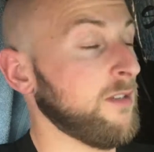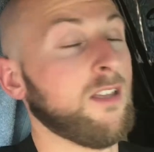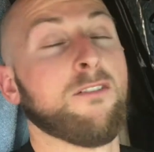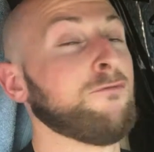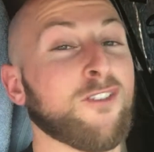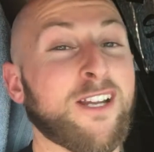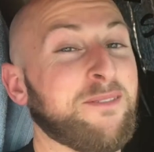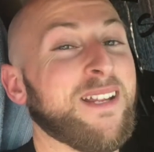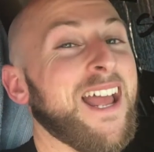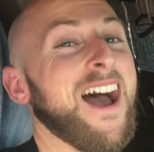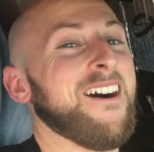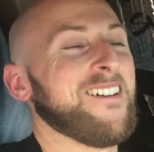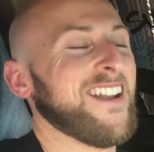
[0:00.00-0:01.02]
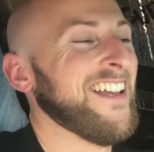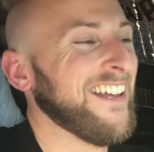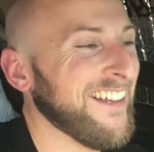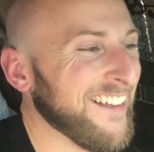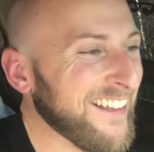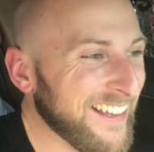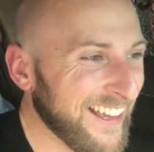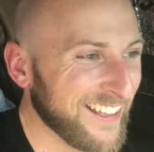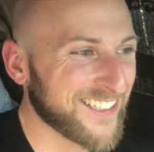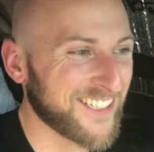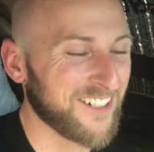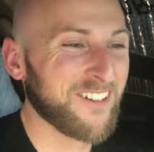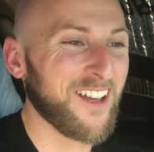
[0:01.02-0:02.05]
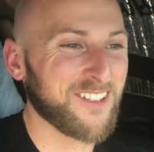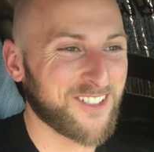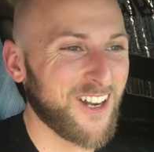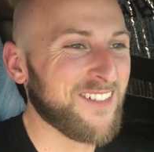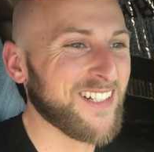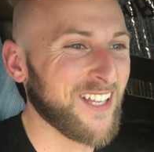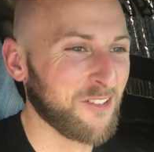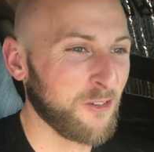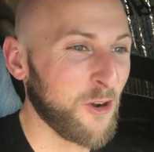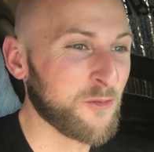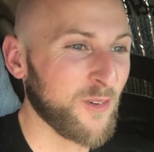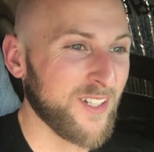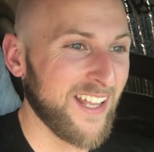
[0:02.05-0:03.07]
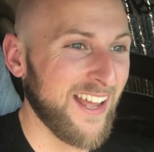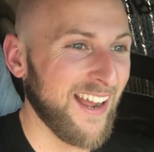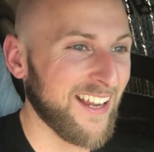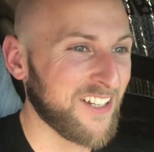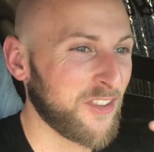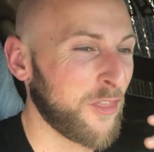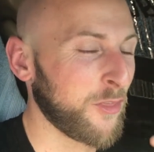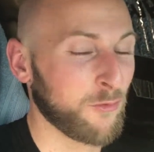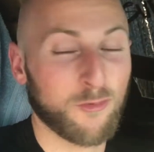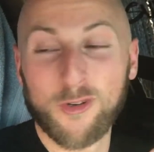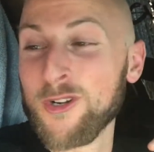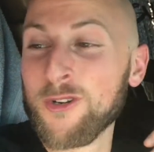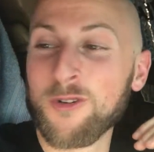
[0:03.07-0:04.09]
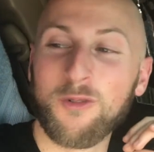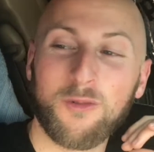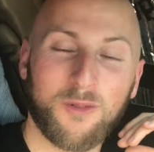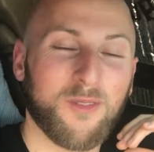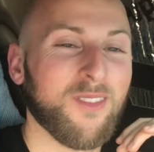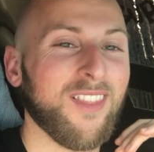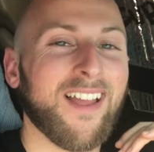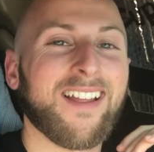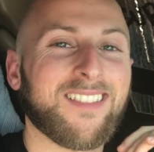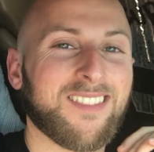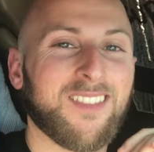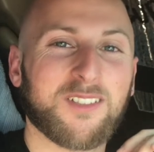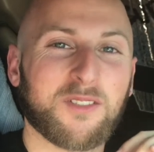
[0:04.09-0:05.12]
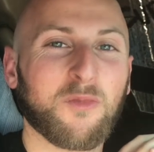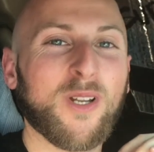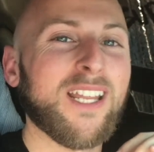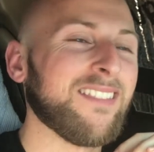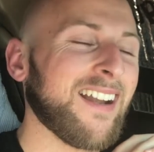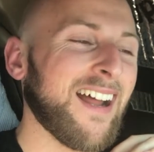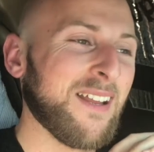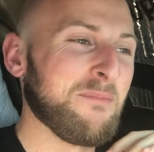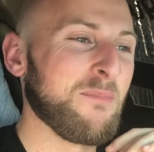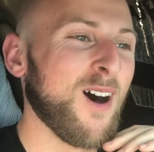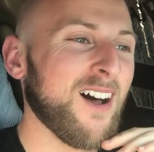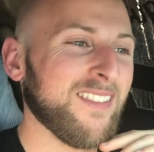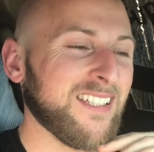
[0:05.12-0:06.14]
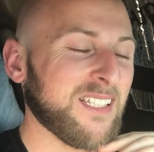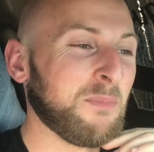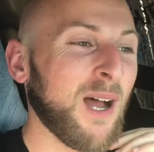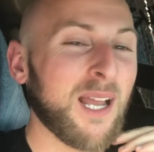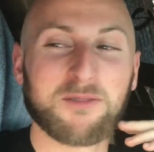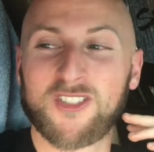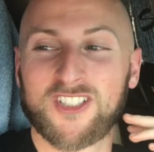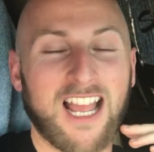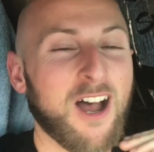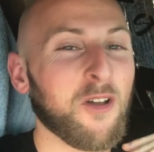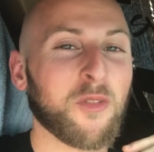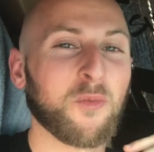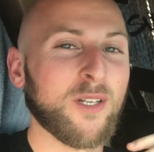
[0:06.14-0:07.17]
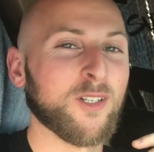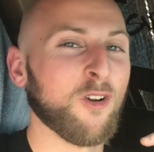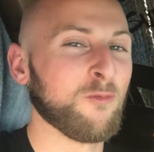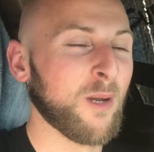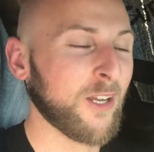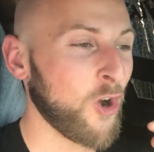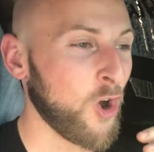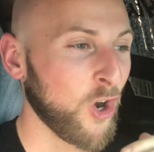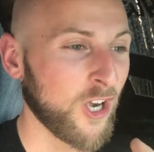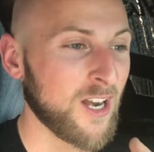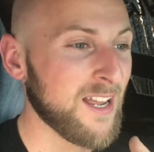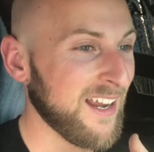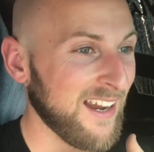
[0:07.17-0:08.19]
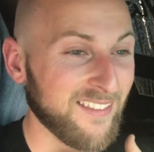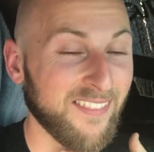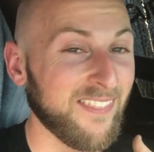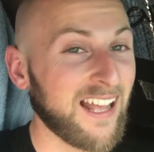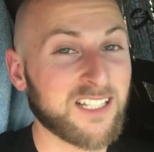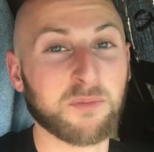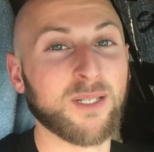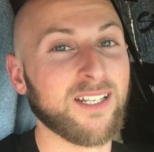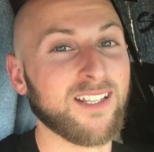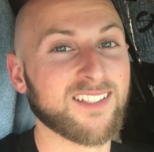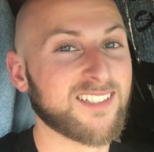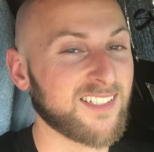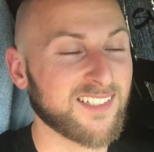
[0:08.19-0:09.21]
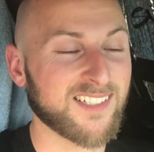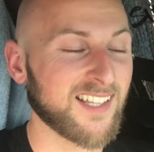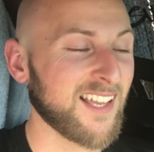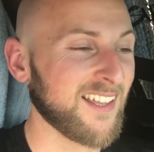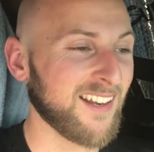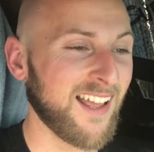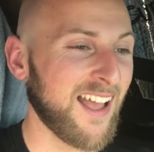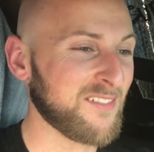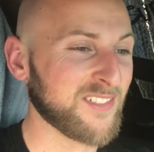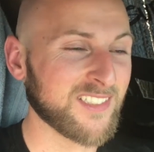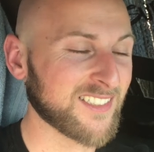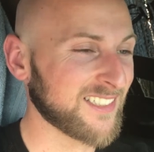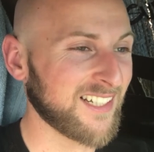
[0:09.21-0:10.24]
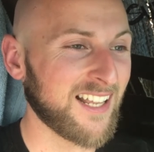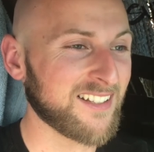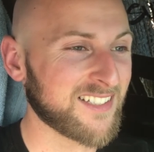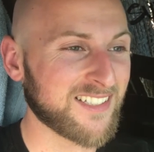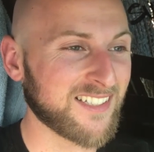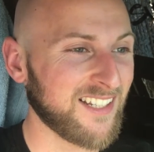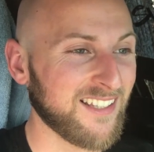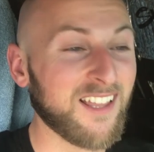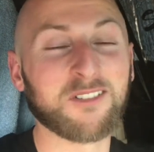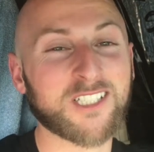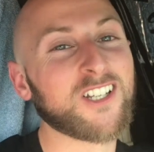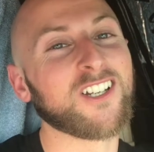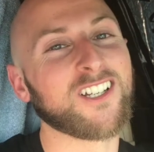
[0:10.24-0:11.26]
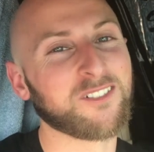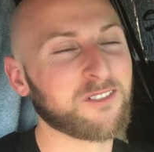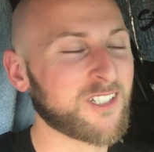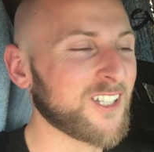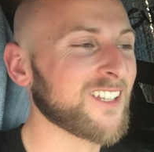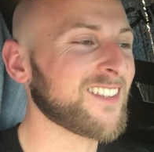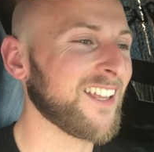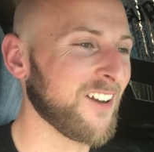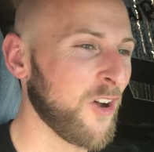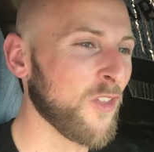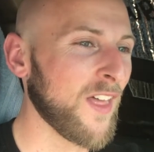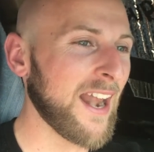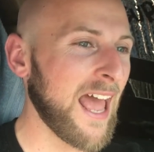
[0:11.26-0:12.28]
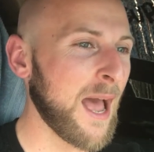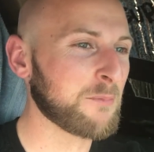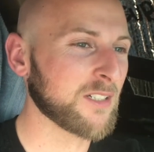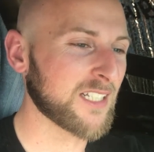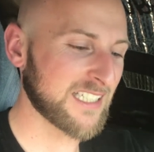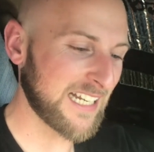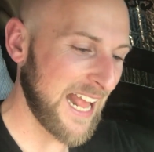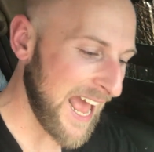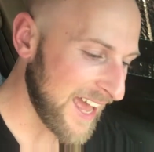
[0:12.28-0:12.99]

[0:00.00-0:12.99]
it freaked me out. And so when I was driving down the road one day, I threw like this weed that I had bought and these pipes just out the window of my car. And then that's been it since then. And that was good. It was good that all that happened, because